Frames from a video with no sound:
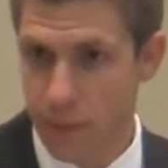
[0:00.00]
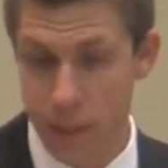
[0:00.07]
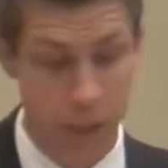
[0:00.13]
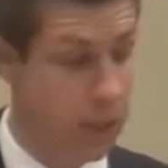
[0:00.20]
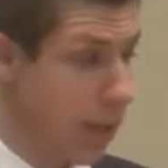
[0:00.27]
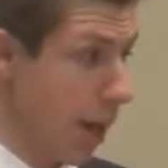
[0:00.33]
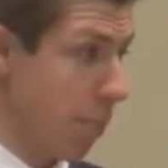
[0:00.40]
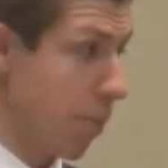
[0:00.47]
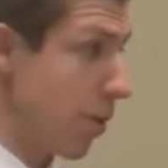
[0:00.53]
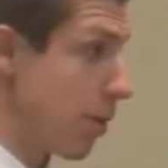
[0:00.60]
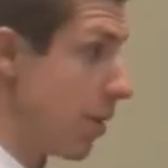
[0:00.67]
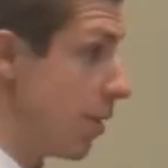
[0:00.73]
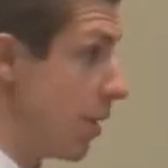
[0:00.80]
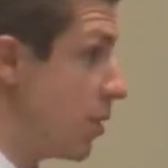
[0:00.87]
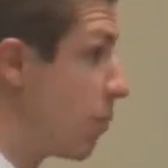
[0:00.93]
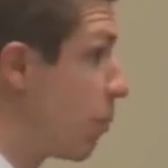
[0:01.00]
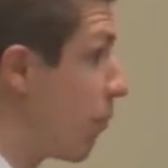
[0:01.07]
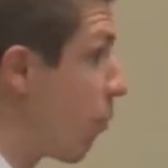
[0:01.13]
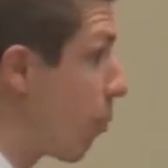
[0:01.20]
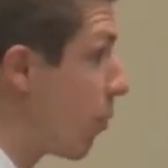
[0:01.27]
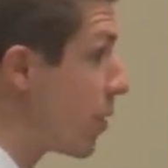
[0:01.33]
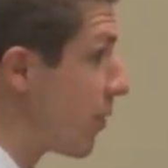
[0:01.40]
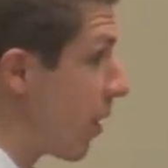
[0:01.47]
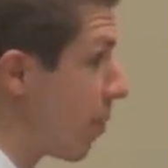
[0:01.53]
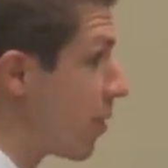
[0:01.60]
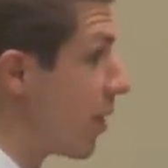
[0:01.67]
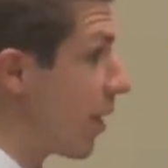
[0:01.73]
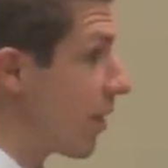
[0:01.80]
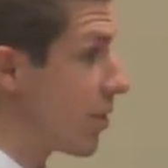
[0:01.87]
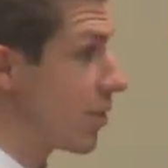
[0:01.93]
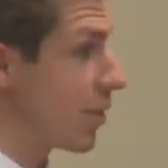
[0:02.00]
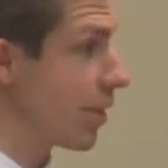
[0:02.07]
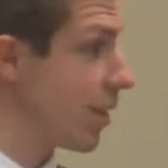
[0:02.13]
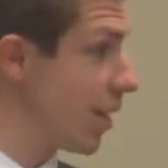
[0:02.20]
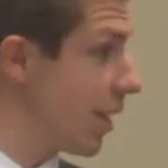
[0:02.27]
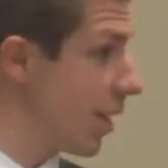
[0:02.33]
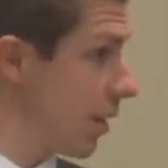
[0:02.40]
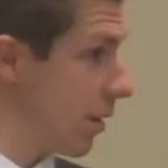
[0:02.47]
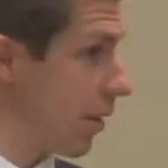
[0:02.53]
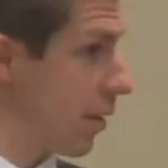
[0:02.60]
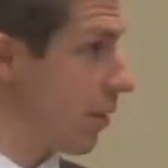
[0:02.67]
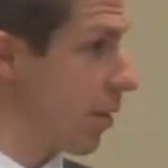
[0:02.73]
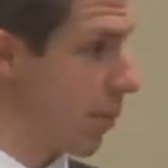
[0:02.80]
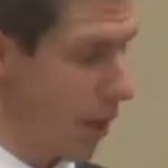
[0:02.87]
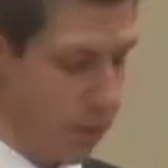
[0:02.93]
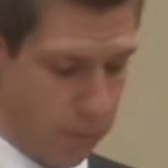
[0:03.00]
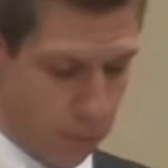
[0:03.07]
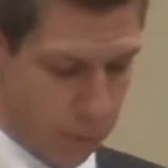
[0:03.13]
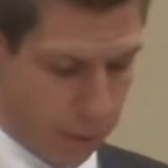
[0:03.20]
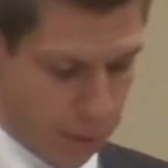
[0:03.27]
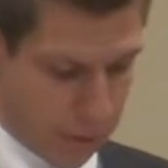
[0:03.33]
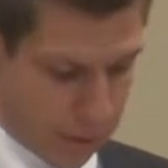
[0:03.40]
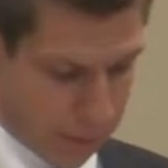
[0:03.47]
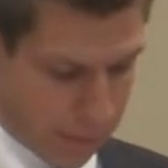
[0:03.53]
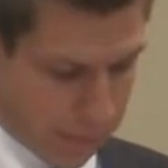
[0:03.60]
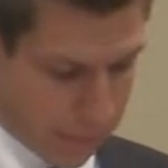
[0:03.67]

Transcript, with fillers: This has happened, these four points have happened to us in the past few weeks.